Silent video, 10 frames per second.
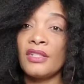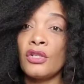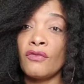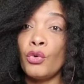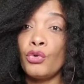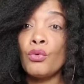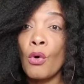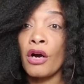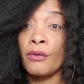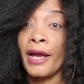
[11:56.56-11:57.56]
But the essence
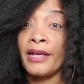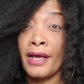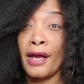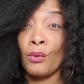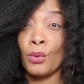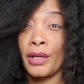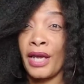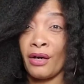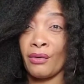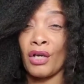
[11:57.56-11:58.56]
of who you are right
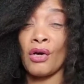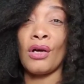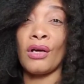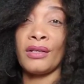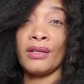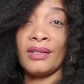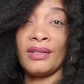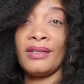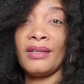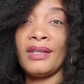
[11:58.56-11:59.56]
now will carry
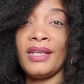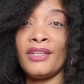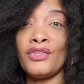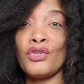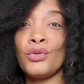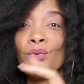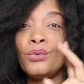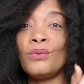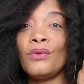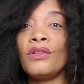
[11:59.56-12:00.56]
on
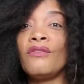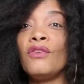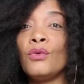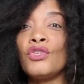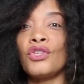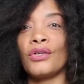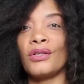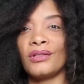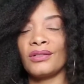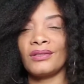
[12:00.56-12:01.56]
into the
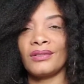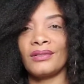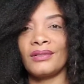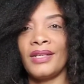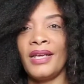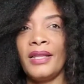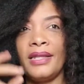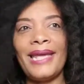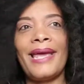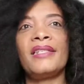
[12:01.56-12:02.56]
future.
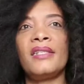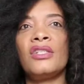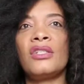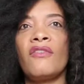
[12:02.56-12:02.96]
The